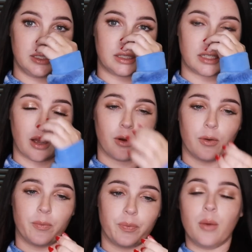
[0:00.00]

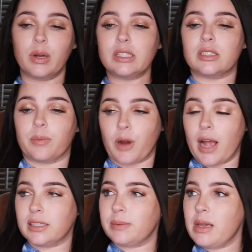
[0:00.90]
So it wouldn't
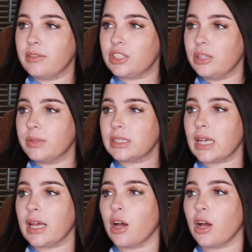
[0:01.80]
surprise me if she was like,